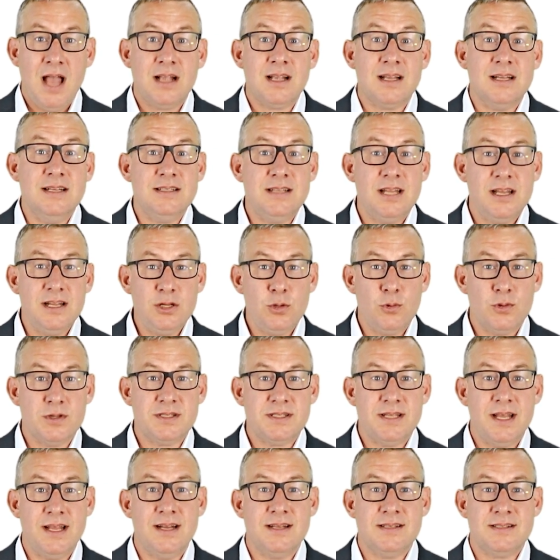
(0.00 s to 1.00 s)
Continuous
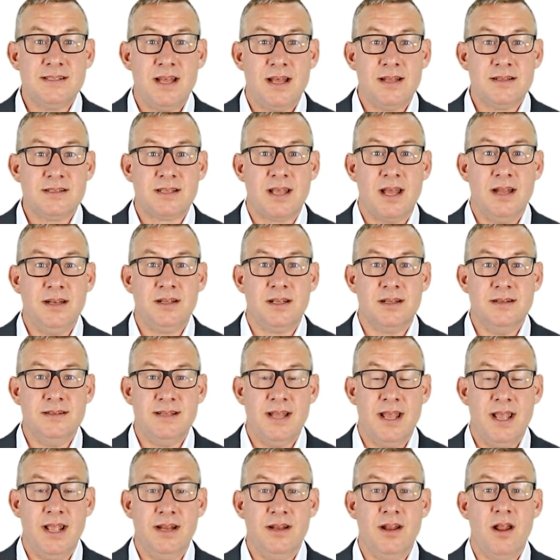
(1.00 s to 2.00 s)
datasets can
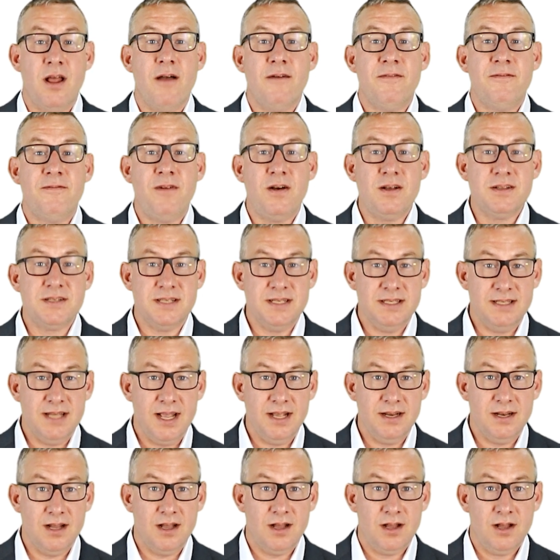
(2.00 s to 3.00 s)
contain fuzzy
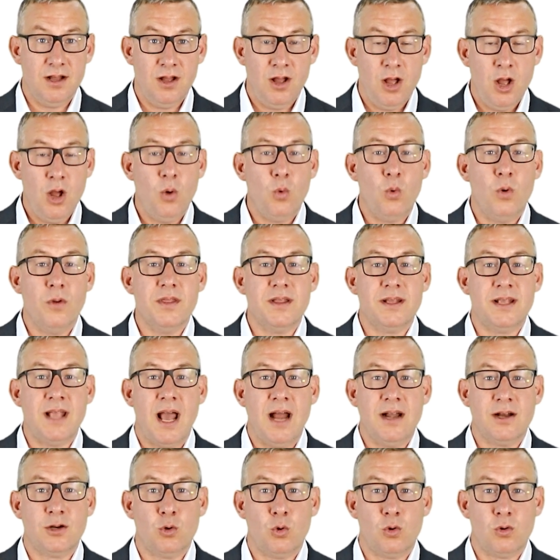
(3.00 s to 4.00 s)
data, where the
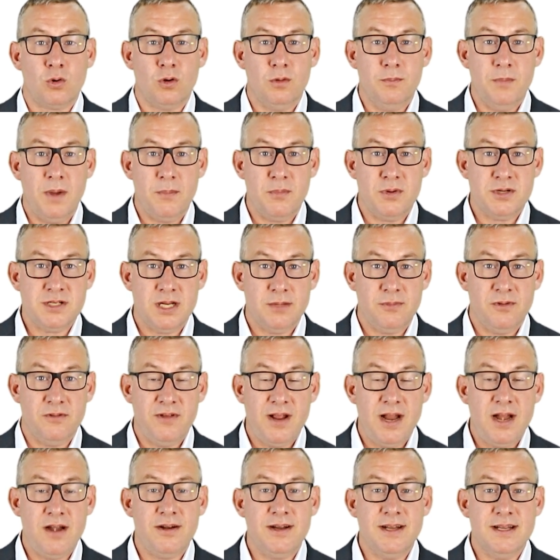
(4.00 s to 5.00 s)
categorical membership of
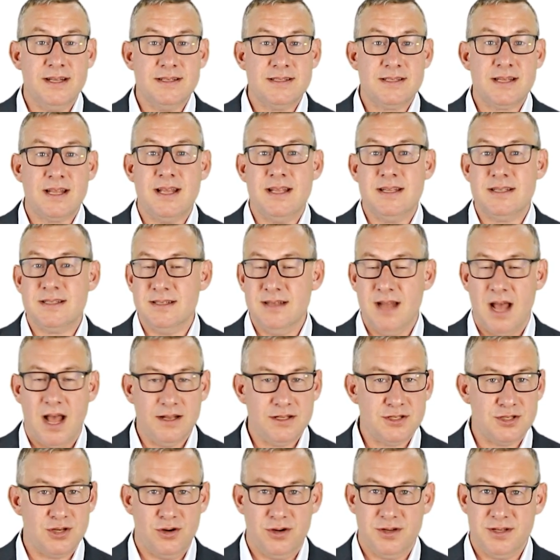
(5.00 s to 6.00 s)
areas is not
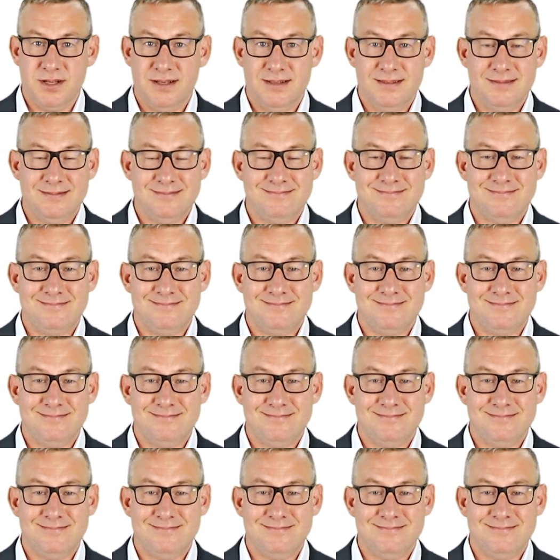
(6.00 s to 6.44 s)
certain.